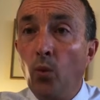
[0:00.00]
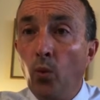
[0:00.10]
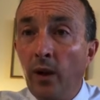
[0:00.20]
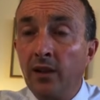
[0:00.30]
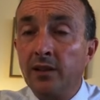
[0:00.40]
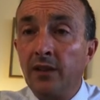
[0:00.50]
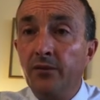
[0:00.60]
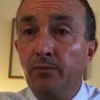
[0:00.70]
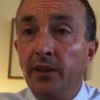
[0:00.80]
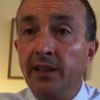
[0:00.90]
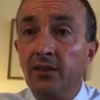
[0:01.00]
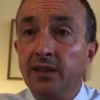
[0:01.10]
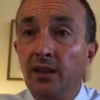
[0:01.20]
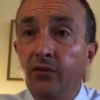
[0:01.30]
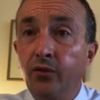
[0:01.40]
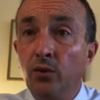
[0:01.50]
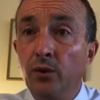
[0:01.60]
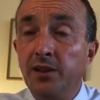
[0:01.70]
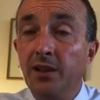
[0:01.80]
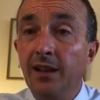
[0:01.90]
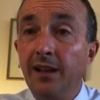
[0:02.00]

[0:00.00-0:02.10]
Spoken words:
Well done for putting yourself forward.